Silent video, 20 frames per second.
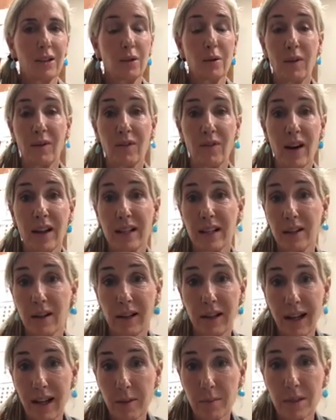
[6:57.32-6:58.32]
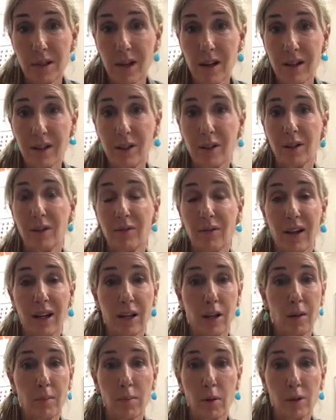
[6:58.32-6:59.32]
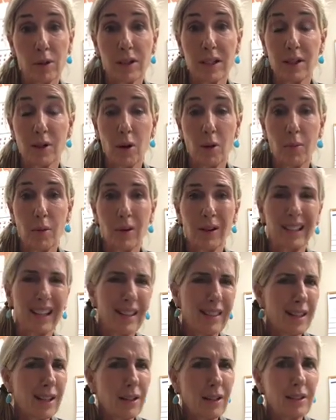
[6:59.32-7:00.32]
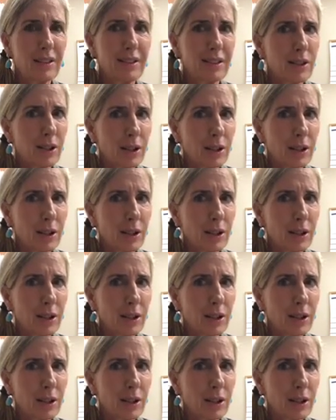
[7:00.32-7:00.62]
You can find it on Amazon, you can find it on Barnes & Noble, and I think on